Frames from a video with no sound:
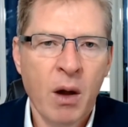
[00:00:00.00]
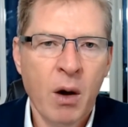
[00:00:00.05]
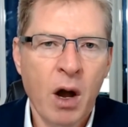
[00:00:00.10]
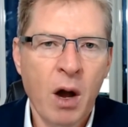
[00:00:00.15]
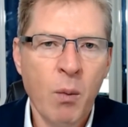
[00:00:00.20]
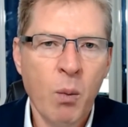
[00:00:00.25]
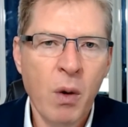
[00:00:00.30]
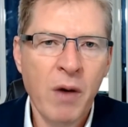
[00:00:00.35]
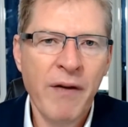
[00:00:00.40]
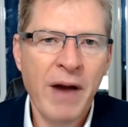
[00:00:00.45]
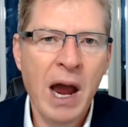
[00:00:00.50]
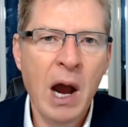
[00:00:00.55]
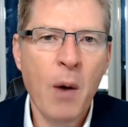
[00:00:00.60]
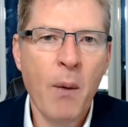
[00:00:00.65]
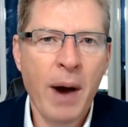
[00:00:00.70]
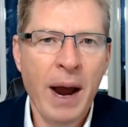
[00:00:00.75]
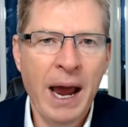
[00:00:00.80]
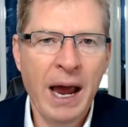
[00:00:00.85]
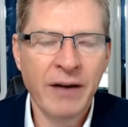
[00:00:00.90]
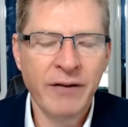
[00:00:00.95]

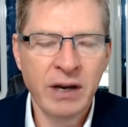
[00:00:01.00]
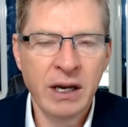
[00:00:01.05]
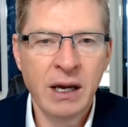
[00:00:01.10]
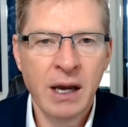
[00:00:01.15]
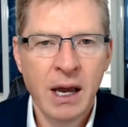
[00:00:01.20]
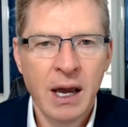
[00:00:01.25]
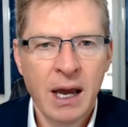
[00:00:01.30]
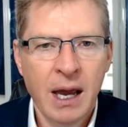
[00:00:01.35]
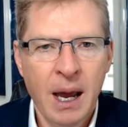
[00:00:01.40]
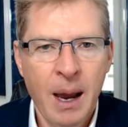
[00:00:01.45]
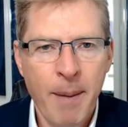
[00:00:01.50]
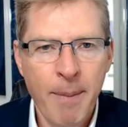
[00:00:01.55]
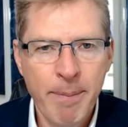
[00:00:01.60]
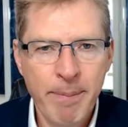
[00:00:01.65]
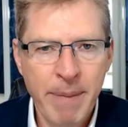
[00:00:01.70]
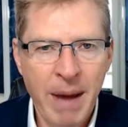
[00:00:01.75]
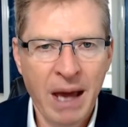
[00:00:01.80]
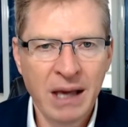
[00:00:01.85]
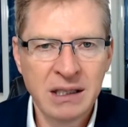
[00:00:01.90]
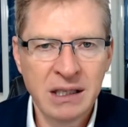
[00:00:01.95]
without having a
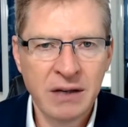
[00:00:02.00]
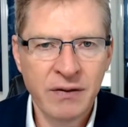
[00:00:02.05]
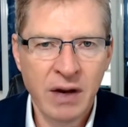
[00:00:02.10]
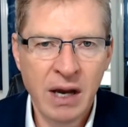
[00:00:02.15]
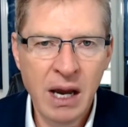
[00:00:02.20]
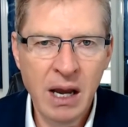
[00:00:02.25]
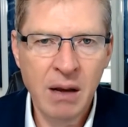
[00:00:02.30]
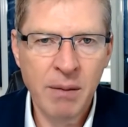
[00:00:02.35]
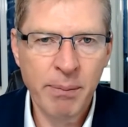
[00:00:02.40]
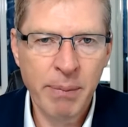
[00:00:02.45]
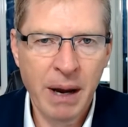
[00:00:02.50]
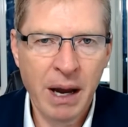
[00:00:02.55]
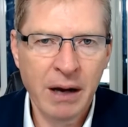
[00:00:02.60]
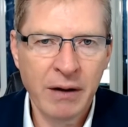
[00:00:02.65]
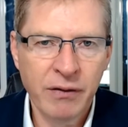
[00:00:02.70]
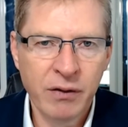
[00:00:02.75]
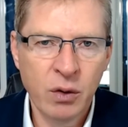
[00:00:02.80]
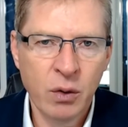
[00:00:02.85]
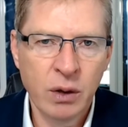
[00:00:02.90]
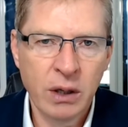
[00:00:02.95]
massive impact
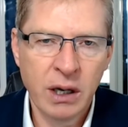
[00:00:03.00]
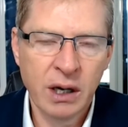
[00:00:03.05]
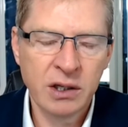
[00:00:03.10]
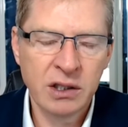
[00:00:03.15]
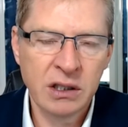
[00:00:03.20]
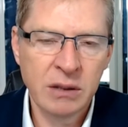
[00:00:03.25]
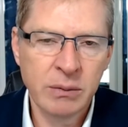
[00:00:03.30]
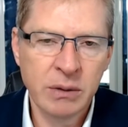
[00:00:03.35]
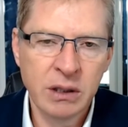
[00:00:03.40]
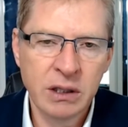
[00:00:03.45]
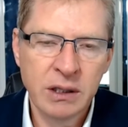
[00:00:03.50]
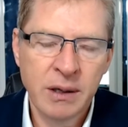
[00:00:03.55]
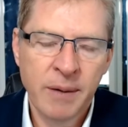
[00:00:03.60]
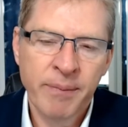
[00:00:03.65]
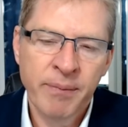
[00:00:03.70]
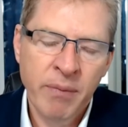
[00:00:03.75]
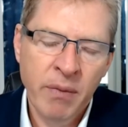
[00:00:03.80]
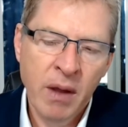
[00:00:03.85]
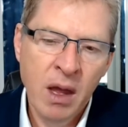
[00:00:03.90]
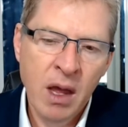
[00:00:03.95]
for your customers.
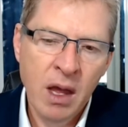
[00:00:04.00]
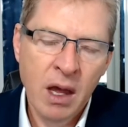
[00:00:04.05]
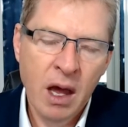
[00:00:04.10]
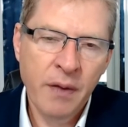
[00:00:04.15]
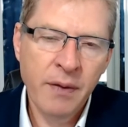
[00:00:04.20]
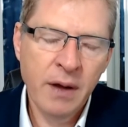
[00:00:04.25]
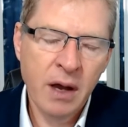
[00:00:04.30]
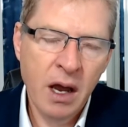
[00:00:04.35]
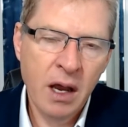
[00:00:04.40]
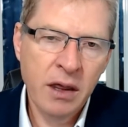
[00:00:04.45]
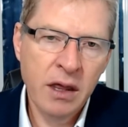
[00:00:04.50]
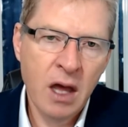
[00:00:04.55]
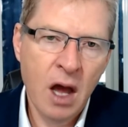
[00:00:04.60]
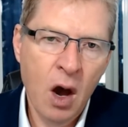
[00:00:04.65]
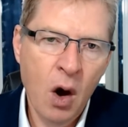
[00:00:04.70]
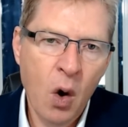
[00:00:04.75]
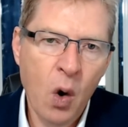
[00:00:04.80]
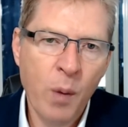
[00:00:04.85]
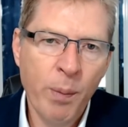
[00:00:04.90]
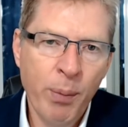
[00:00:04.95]
And the
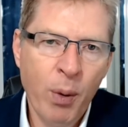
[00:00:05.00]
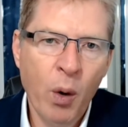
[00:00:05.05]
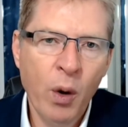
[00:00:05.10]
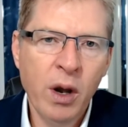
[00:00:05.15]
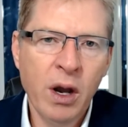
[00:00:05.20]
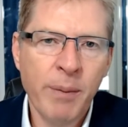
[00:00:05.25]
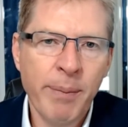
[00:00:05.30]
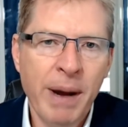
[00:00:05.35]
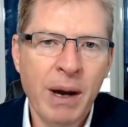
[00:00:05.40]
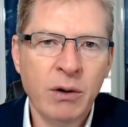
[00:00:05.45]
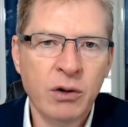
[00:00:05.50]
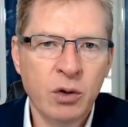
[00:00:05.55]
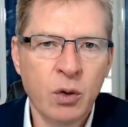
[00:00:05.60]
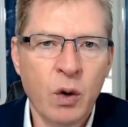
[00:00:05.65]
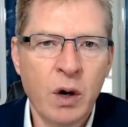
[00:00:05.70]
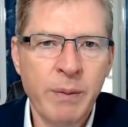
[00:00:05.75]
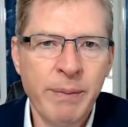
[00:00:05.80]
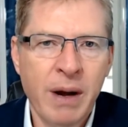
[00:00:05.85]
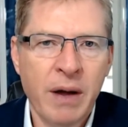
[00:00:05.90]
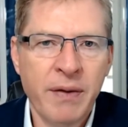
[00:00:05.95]
whole point about
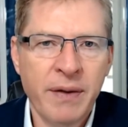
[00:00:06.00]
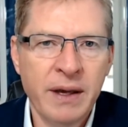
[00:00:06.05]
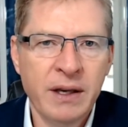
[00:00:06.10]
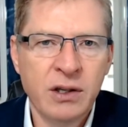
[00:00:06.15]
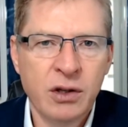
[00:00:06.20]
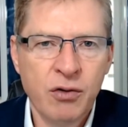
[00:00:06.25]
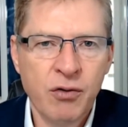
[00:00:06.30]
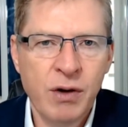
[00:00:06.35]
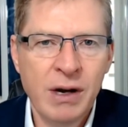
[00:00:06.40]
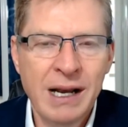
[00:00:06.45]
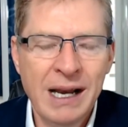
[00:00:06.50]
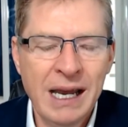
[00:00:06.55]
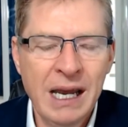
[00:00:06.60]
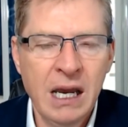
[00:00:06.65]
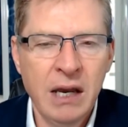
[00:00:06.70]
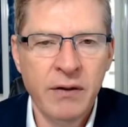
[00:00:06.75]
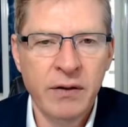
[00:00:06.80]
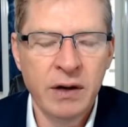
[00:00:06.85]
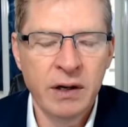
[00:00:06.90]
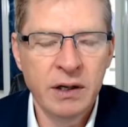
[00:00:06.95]
talking about these three
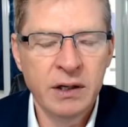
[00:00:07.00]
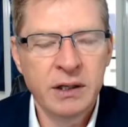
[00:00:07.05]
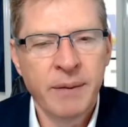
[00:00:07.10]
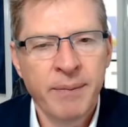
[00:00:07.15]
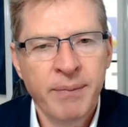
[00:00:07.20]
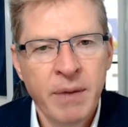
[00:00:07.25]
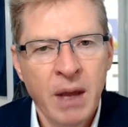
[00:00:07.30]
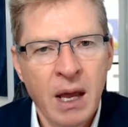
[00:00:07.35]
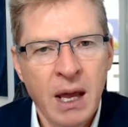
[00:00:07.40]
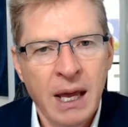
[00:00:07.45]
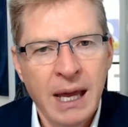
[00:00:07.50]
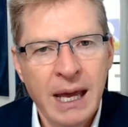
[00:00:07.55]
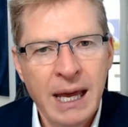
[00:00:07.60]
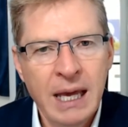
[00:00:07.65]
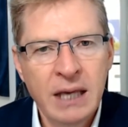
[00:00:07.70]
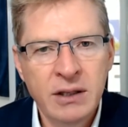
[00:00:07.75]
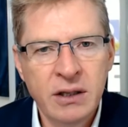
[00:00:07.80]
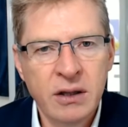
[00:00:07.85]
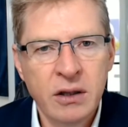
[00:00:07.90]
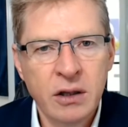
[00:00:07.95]
levers
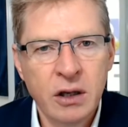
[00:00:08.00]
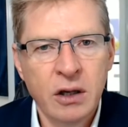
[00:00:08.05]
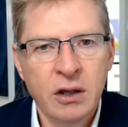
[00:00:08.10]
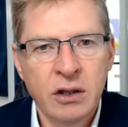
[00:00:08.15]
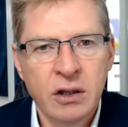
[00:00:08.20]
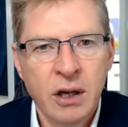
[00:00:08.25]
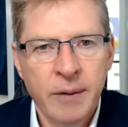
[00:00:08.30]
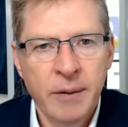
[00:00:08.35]
isn't that